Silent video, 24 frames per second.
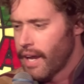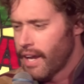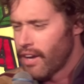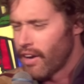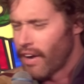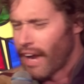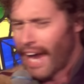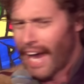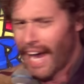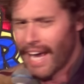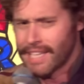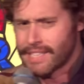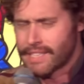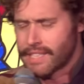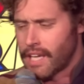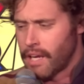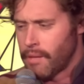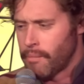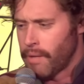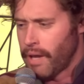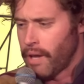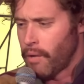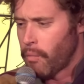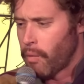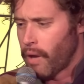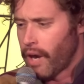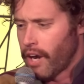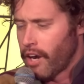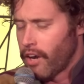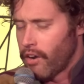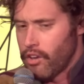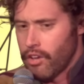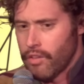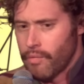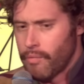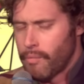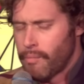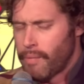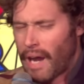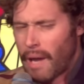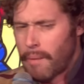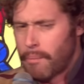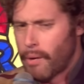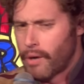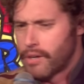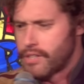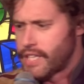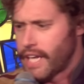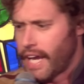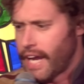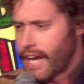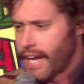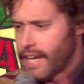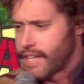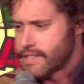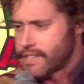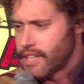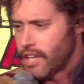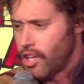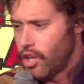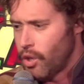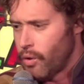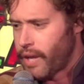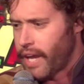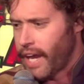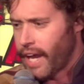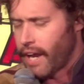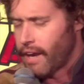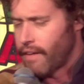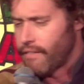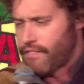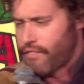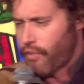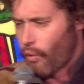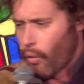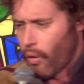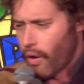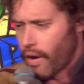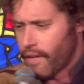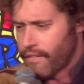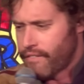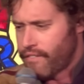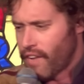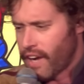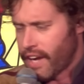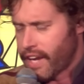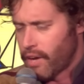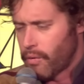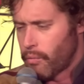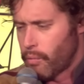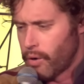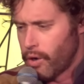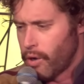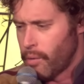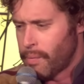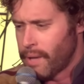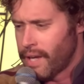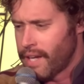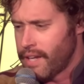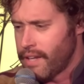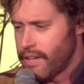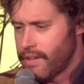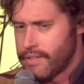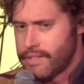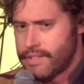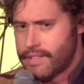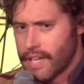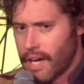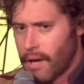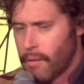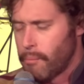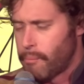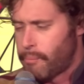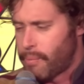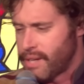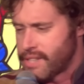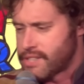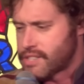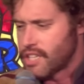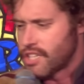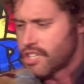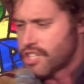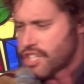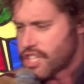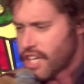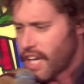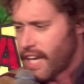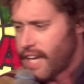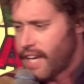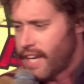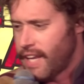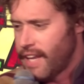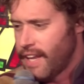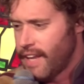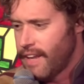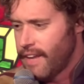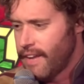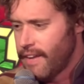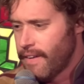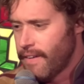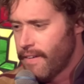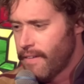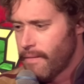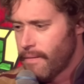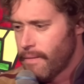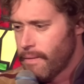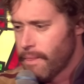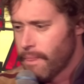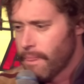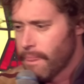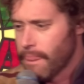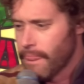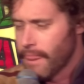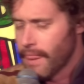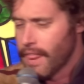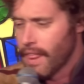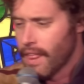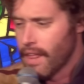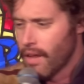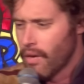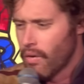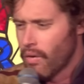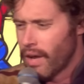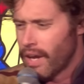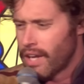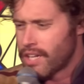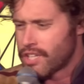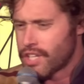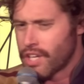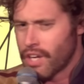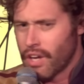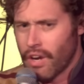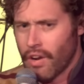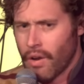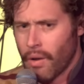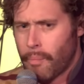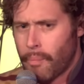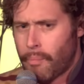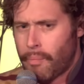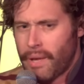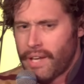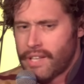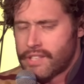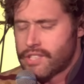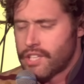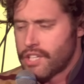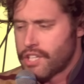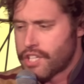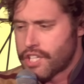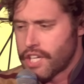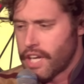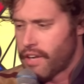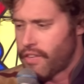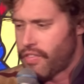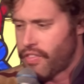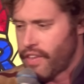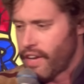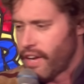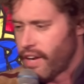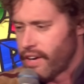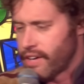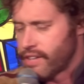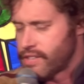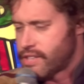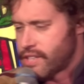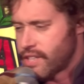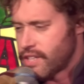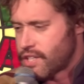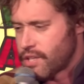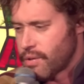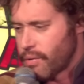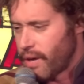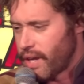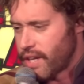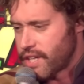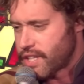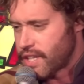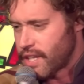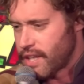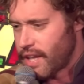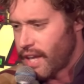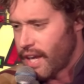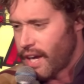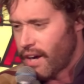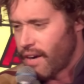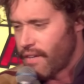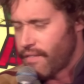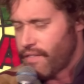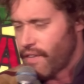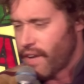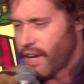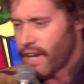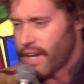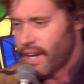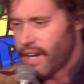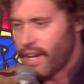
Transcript: You're asking me where my bodega is that you can't afford a fucking Reuben, you dumb piece of shit. Why don't you go to a piece of shit theater situation there, fucking.